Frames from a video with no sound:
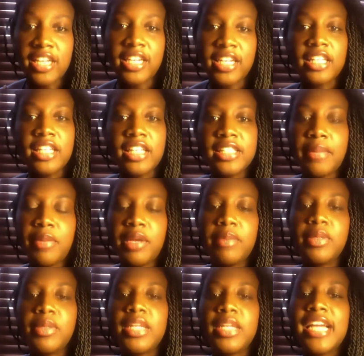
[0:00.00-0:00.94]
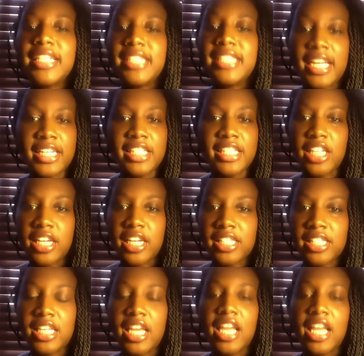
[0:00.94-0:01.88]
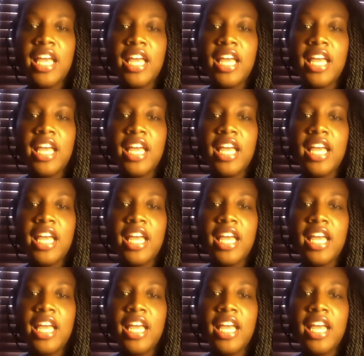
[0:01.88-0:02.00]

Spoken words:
I looked at people like Danny Johnson.